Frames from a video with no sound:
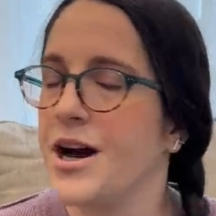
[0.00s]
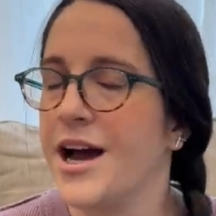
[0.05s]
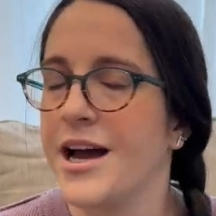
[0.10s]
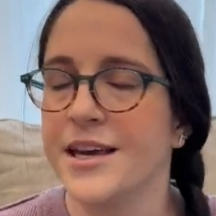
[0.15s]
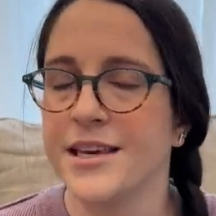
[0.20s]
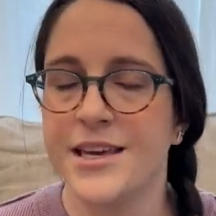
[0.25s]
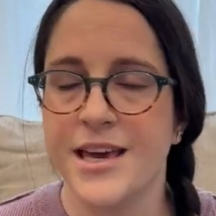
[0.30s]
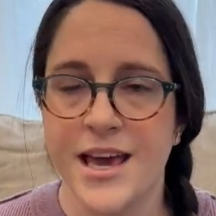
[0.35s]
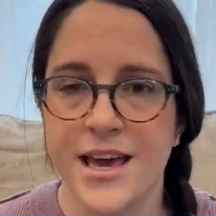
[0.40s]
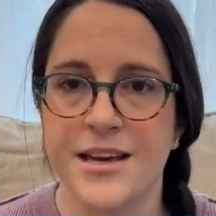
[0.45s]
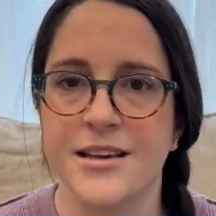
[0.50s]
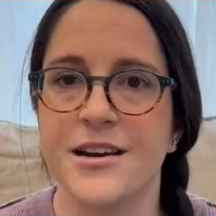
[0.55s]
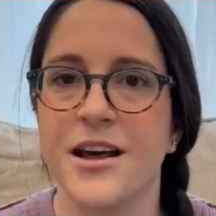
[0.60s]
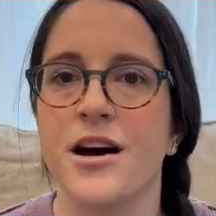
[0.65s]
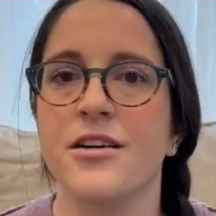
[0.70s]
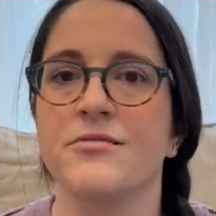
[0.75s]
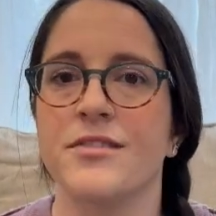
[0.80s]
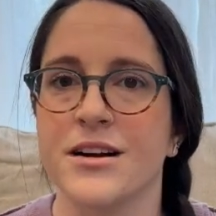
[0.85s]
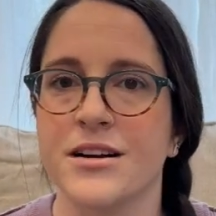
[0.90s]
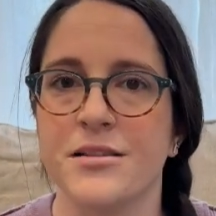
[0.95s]
I
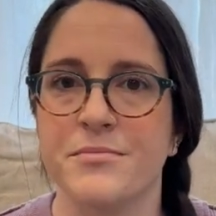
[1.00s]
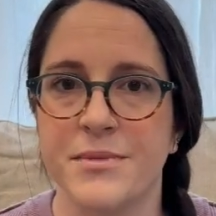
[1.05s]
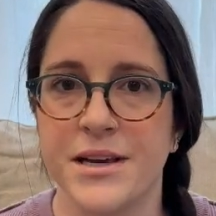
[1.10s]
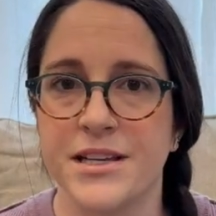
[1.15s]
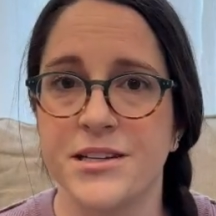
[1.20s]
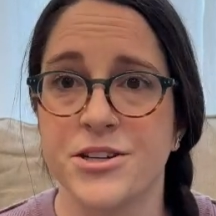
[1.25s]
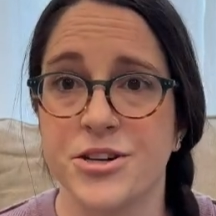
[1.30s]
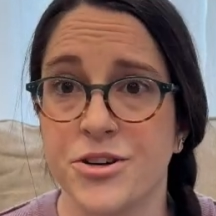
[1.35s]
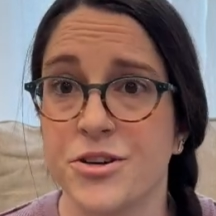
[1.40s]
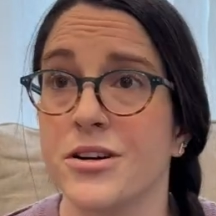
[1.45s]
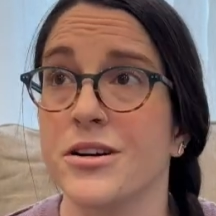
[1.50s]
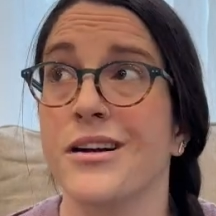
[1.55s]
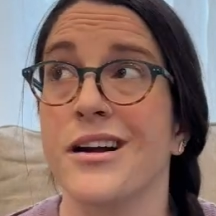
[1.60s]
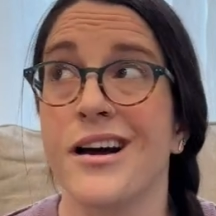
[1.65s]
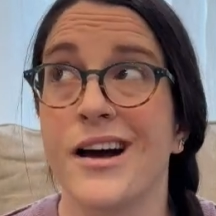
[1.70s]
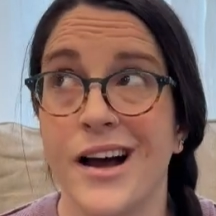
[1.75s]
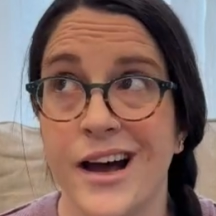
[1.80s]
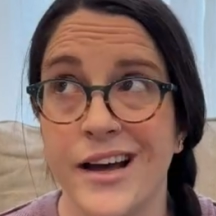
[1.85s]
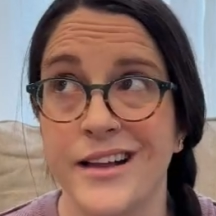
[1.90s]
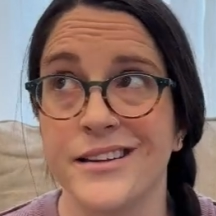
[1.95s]
cannot recommend her
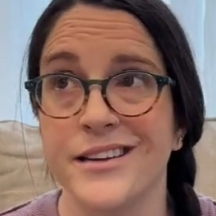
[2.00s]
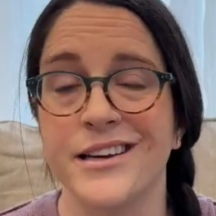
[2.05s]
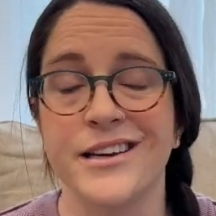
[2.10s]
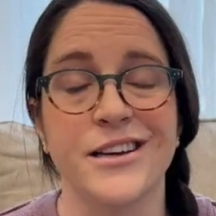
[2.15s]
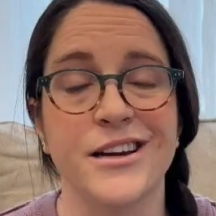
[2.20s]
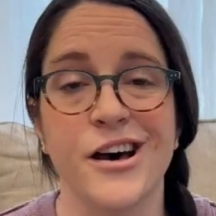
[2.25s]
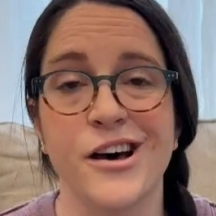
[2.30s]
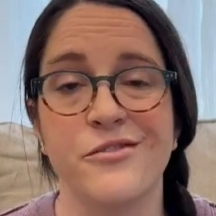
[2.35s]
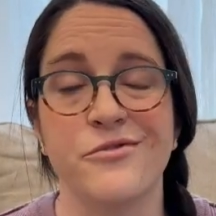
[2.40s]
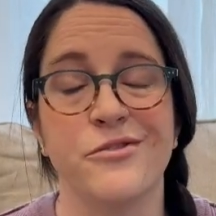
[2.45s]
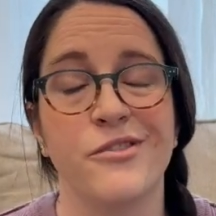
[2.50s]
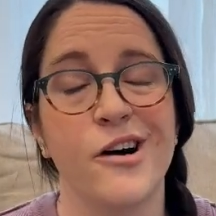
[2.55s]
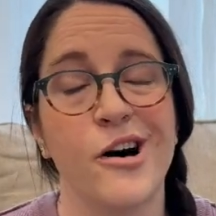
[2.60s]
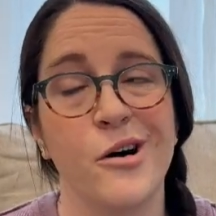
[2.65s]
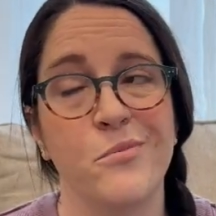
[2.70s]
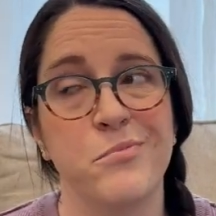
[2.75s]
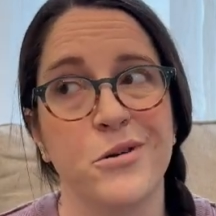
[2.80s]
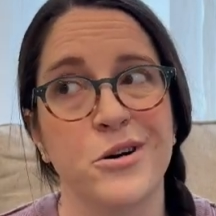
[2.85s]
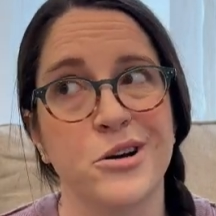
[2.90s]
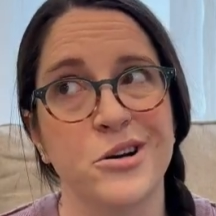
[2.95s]
highly enough.
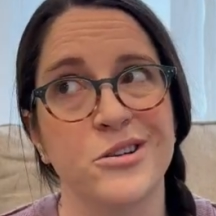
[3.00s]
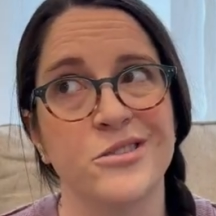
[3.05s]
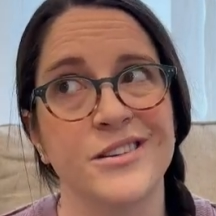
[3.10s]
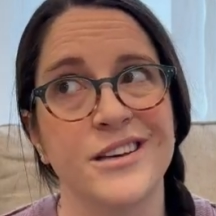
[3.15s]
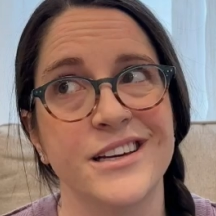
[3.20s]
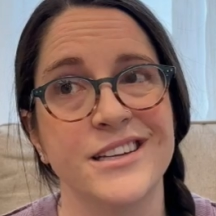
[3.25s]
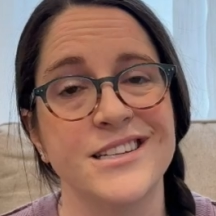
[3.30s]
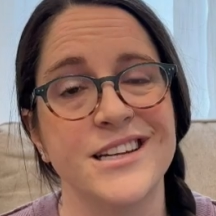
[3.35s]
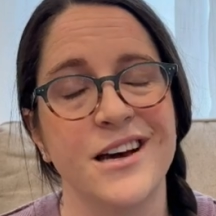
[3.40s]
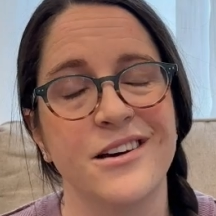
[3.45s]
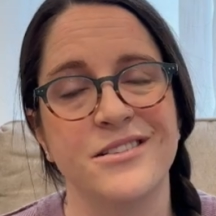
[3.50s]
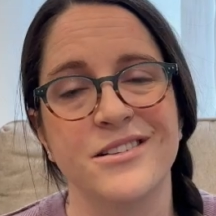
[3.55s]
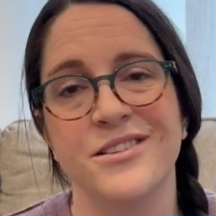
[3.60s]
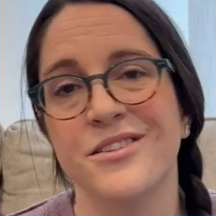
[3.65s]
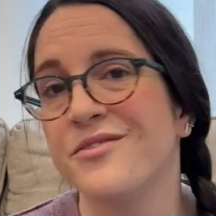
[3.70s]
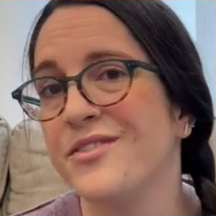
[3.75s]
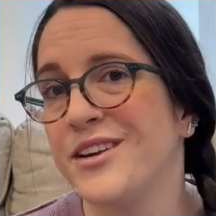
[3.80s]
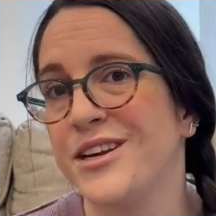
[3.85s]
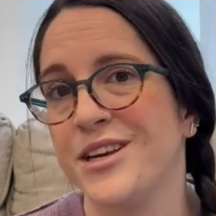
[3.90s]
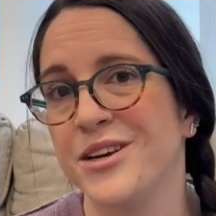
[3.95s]
I'll put her link down in the
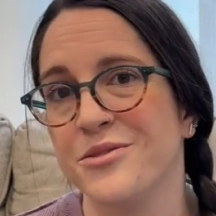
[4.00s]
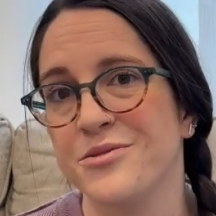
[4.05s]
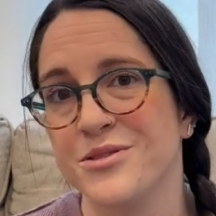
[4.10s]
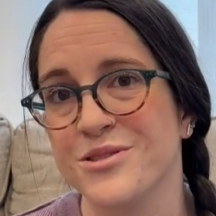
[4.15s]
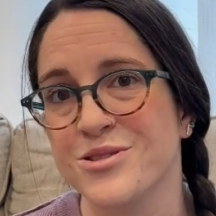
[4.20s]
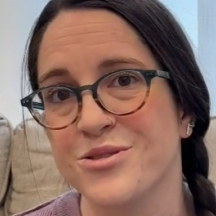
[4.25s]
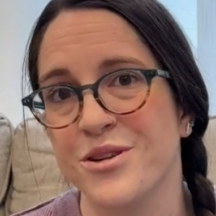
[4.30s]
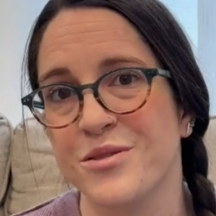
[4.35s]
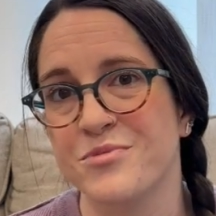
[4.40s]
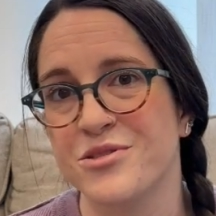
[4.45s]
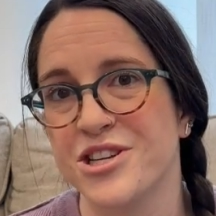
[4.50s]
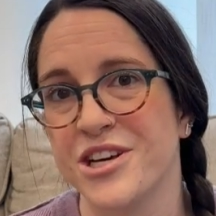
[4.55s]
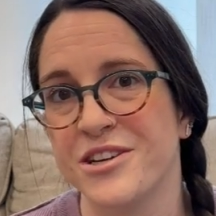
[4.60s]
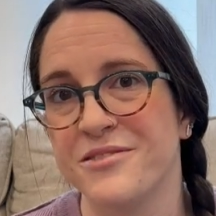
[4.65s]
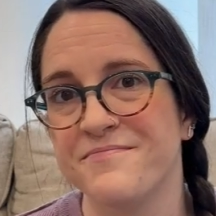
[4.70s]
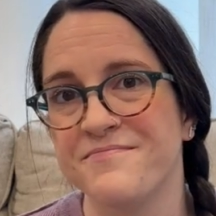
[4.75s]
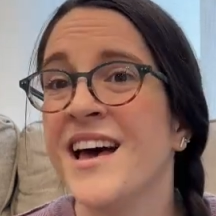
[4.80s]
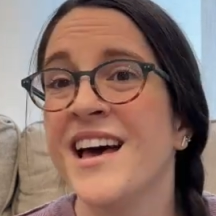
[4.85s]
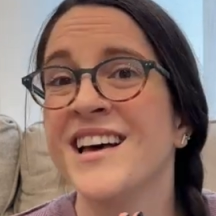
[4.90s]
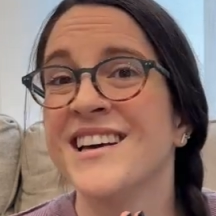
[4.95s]
video description.